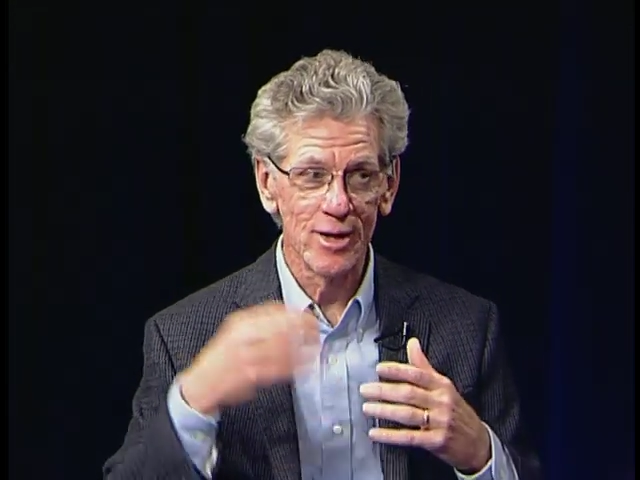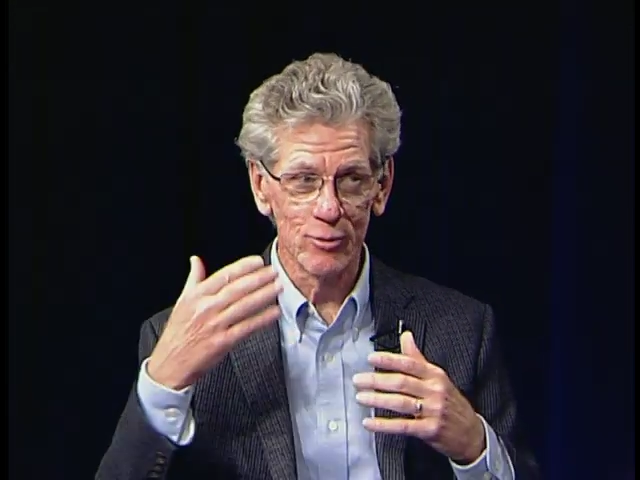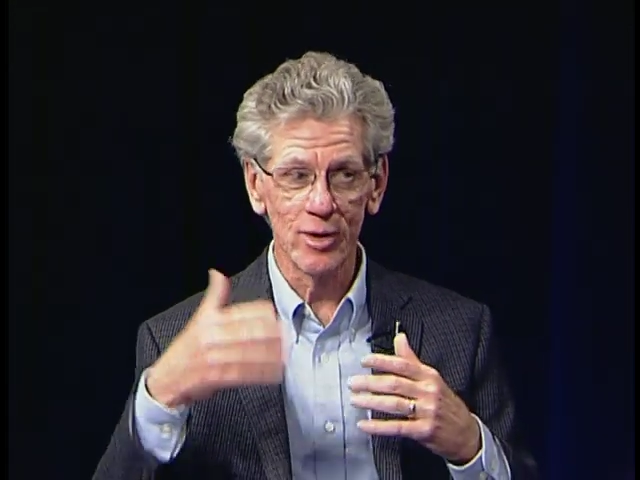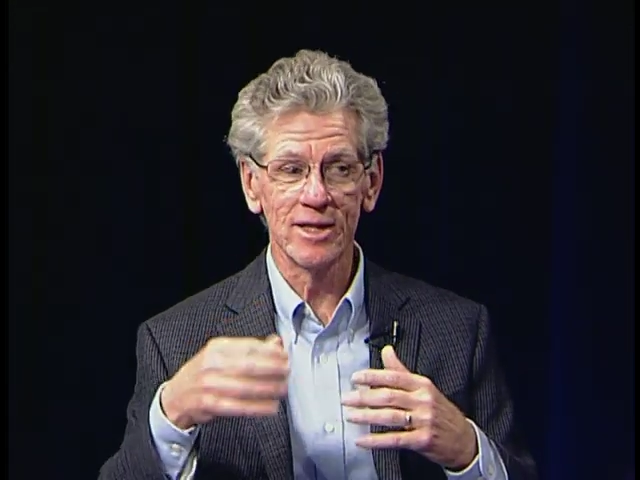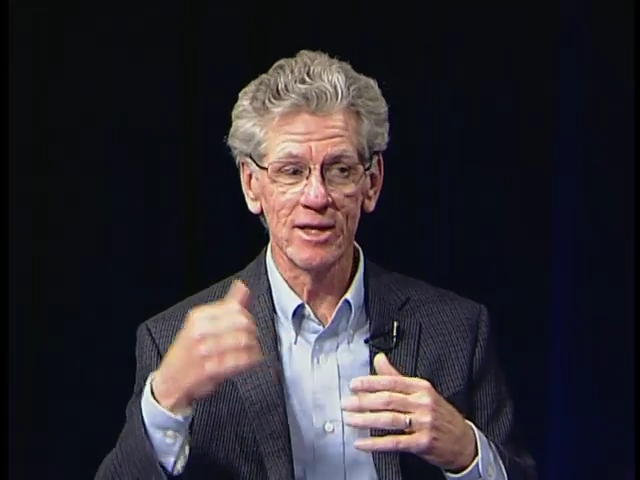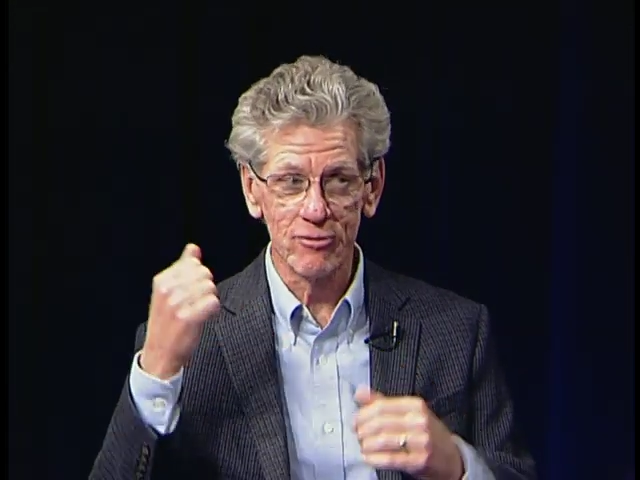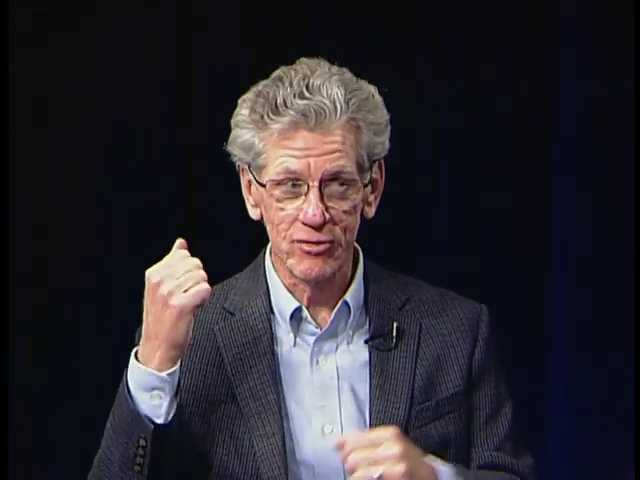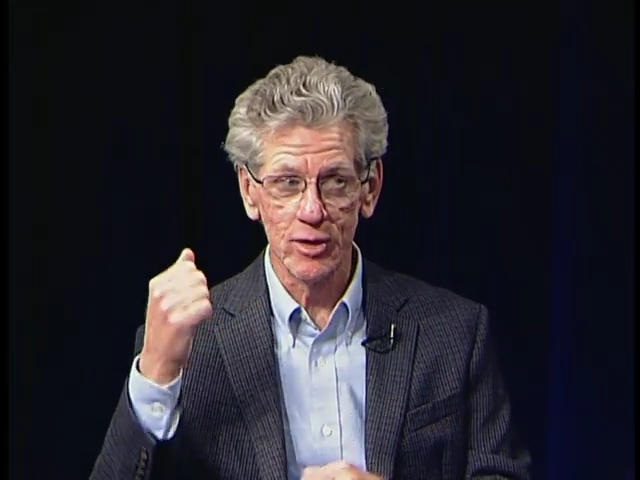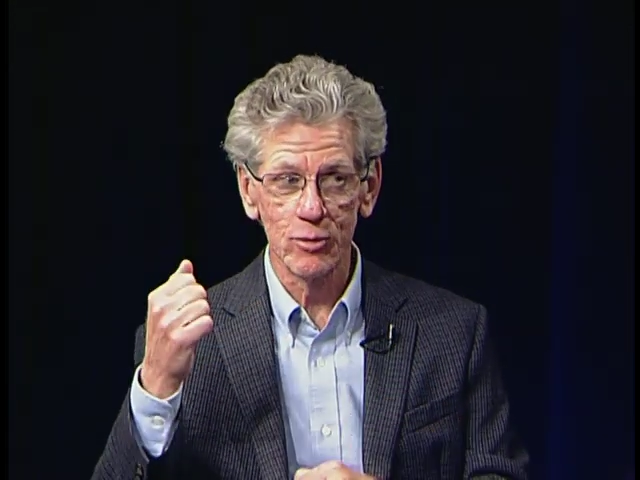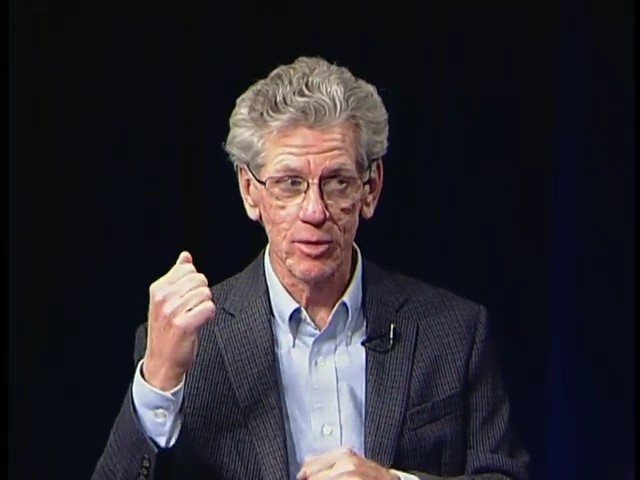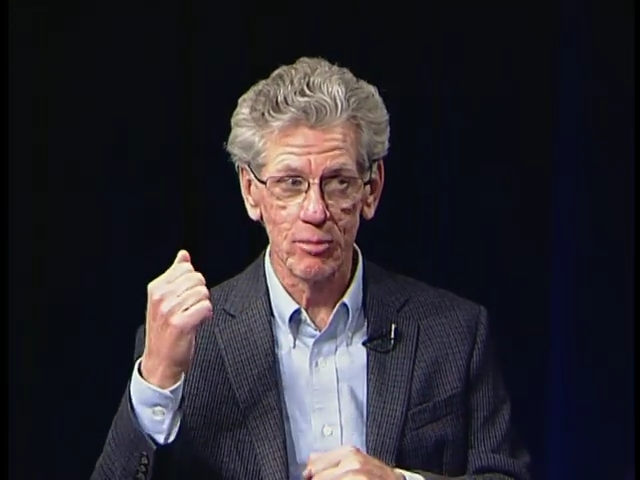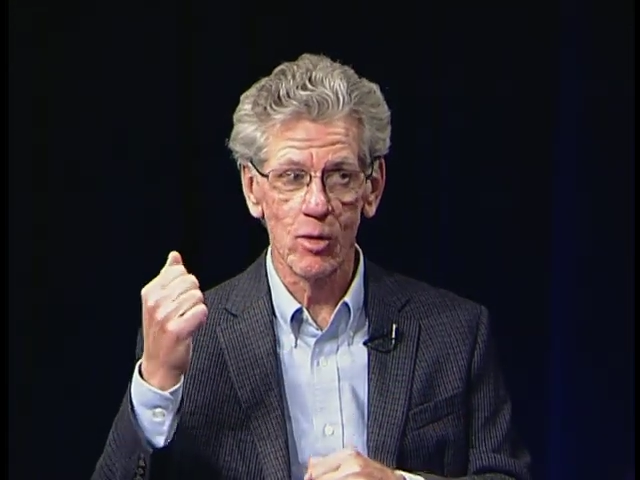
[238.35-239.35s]
running downfield
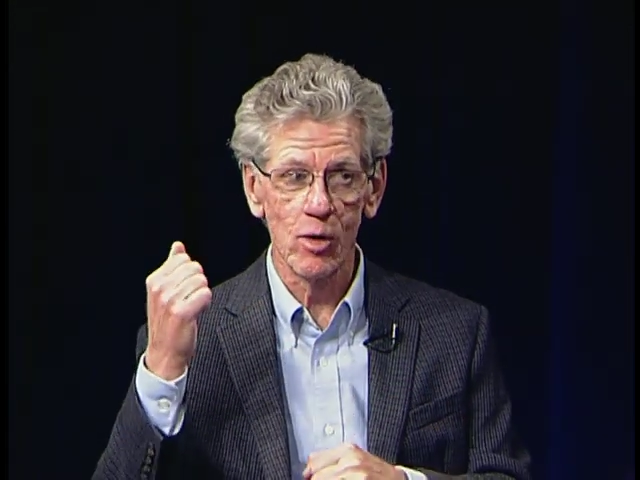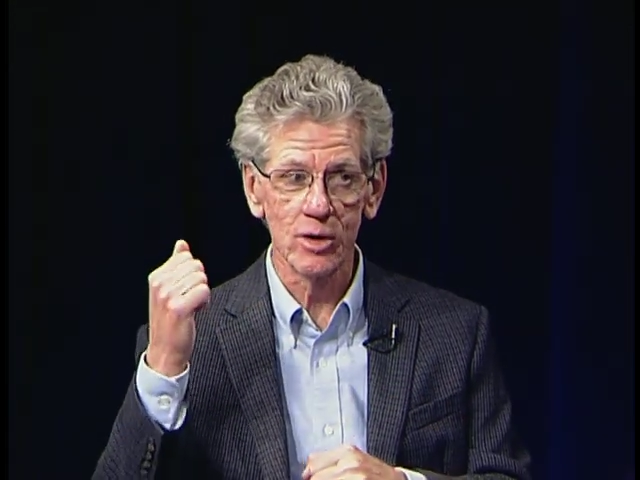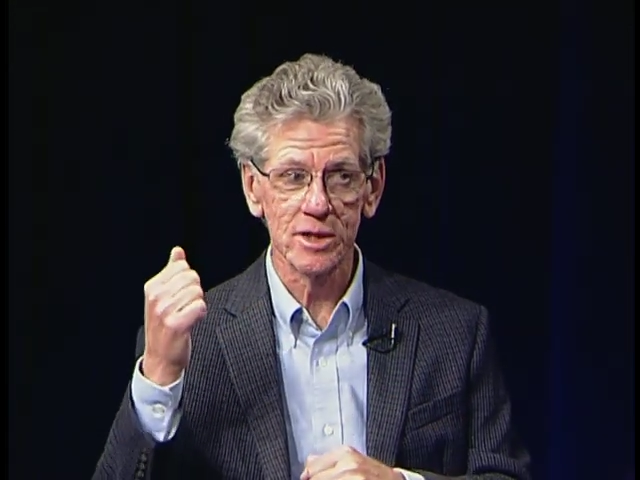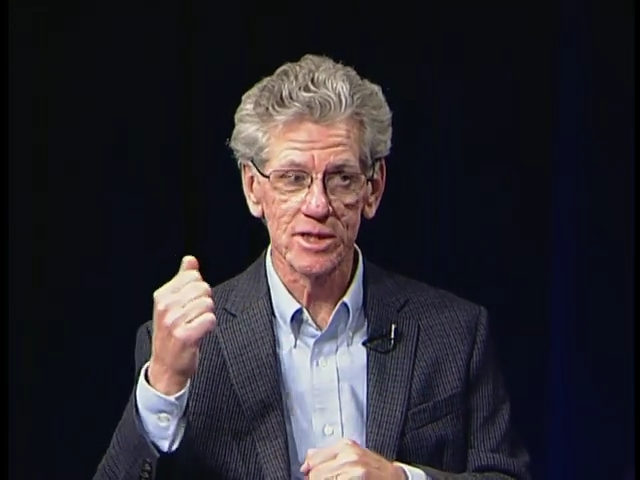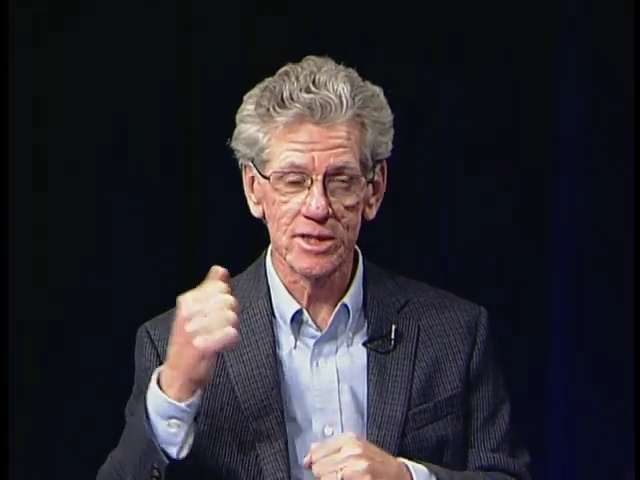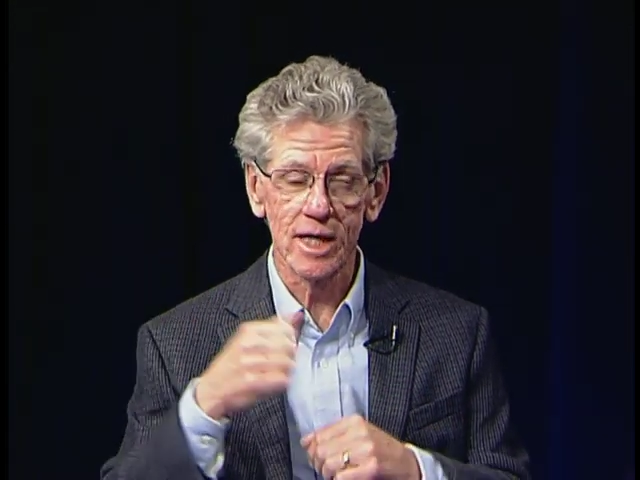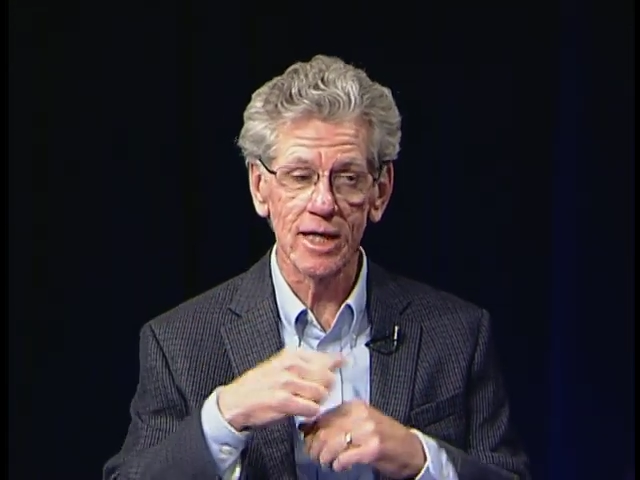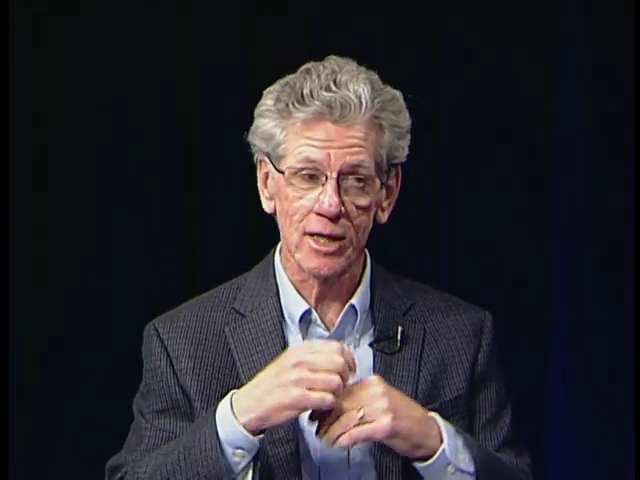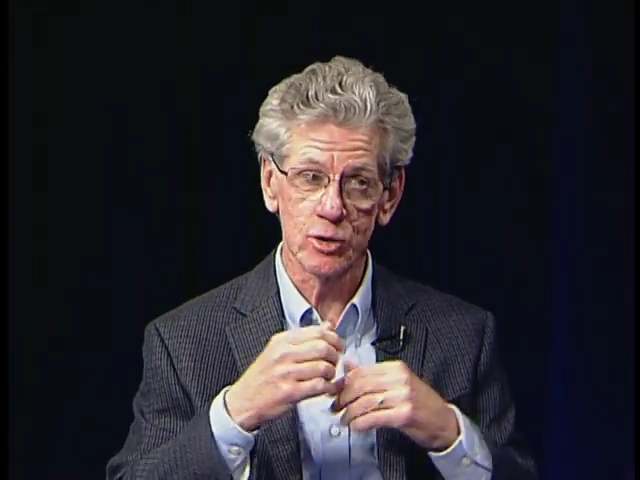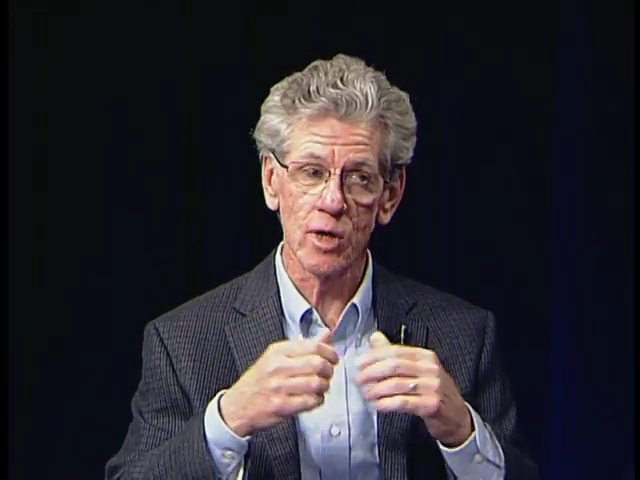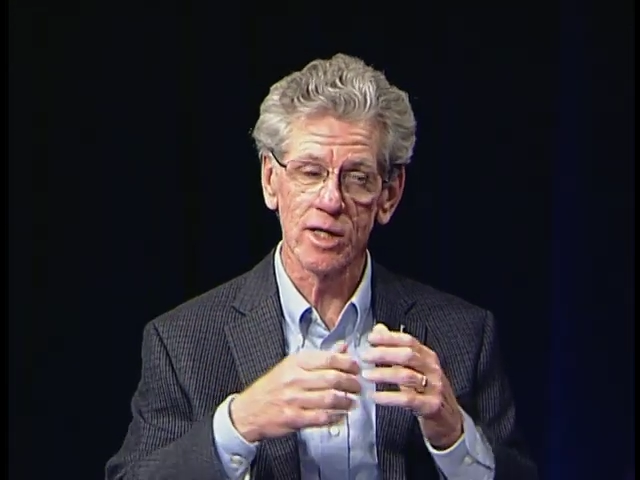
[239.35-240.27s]
with a ball and a stick and trying